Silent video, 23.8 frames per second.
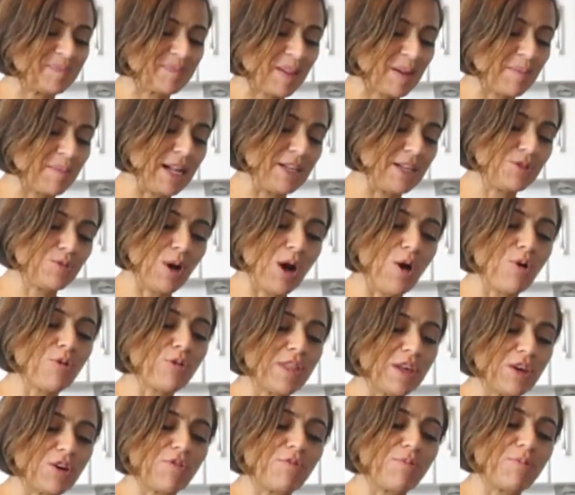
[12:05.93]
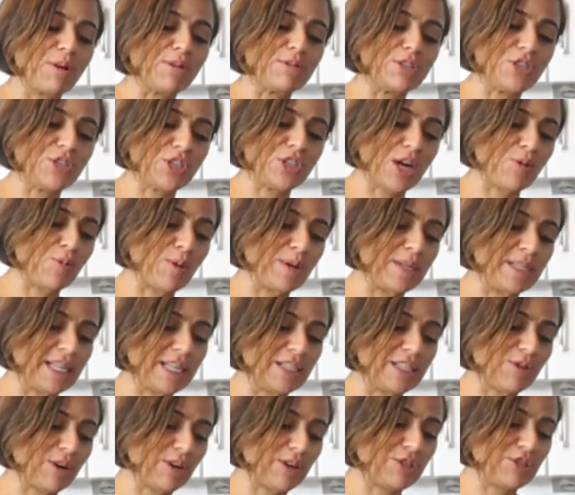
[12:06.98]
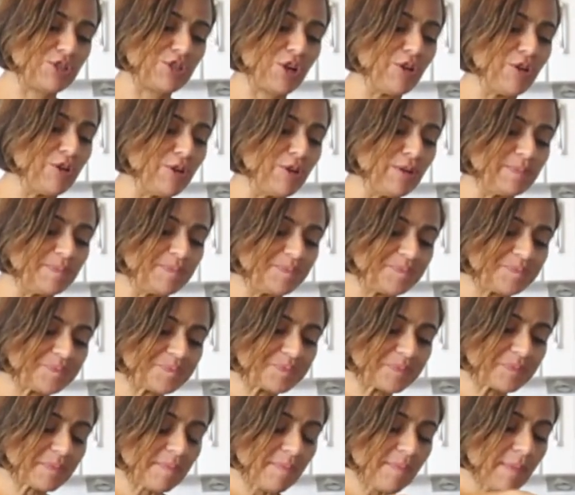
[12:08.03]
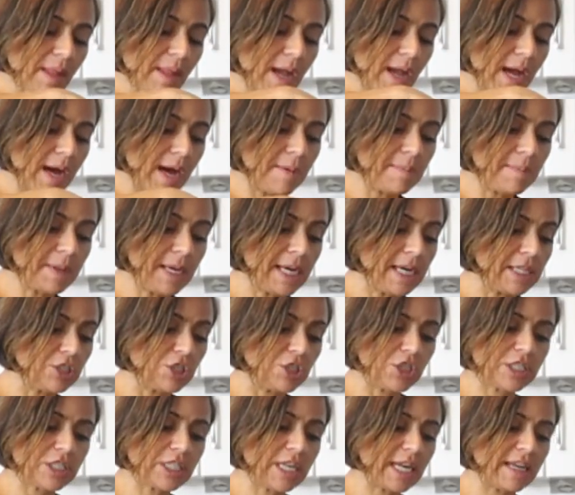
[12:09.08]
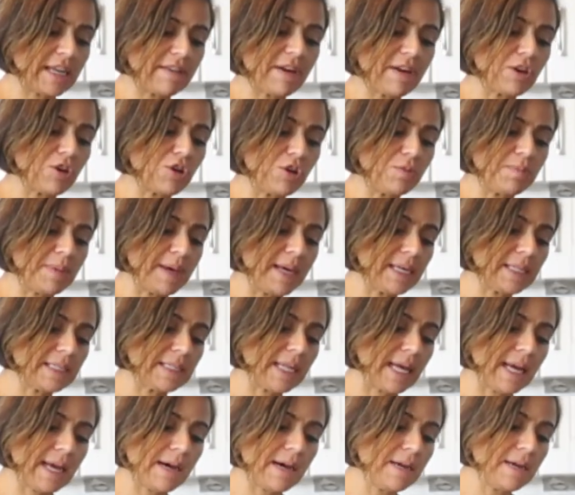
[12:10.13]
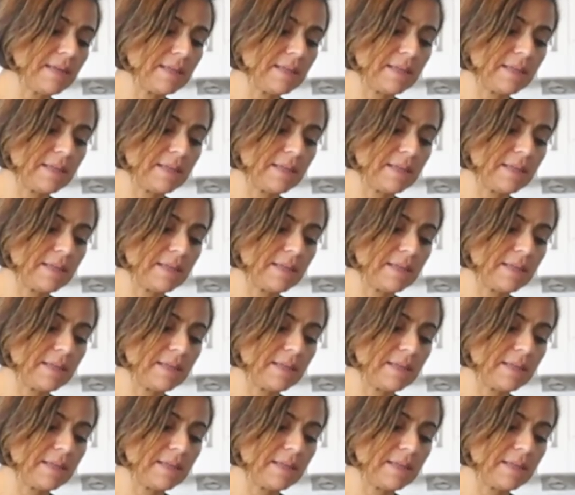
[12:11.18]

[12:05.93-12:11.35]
But I'll do a whole thing with protein shake one day so I can show you. You're just going to give it a good mix here.